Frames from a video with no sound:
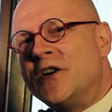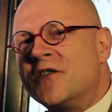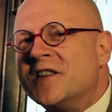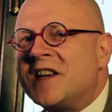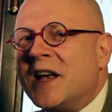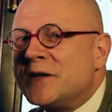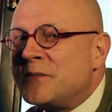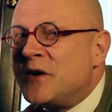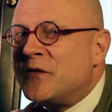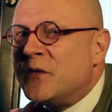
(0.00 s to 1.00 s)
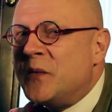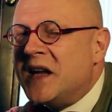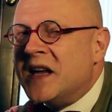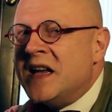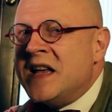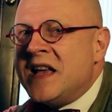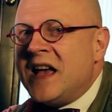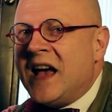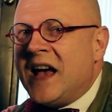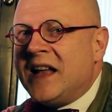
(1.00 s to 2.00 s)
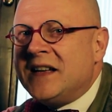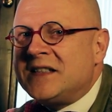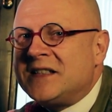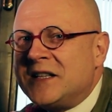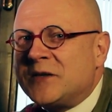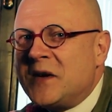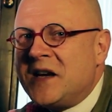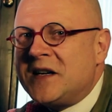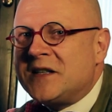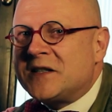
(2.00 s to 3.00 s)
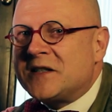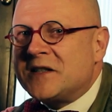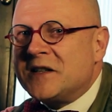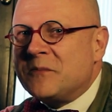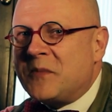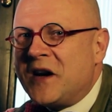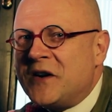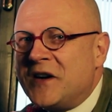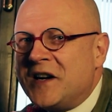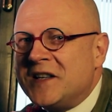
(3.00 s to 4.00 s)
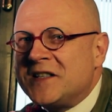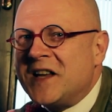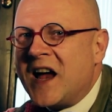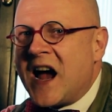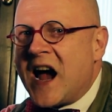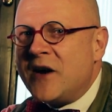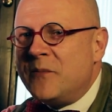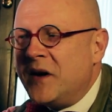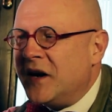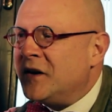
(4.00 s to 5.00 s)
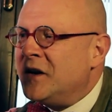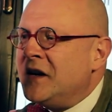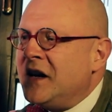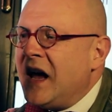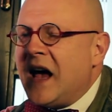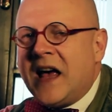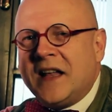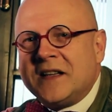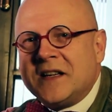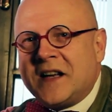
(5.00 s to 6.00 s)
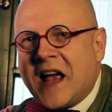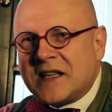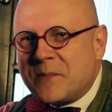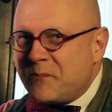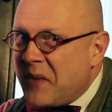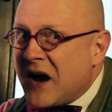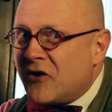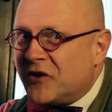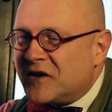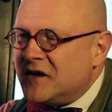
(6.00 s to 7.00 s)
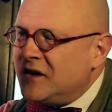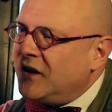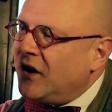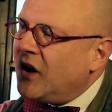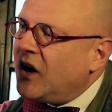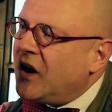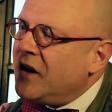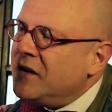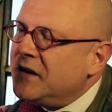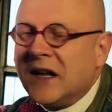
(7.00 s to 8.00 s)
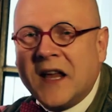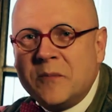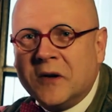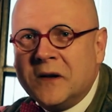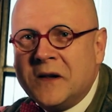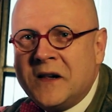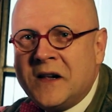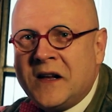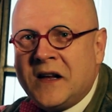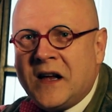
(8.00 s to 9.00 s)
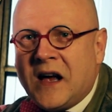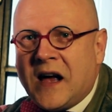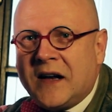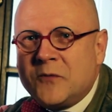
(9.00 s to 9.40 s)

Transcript: Konrad Seidel's Beer of the Week. And this week's beer is the Arab beer, and it has a parrot on the label, and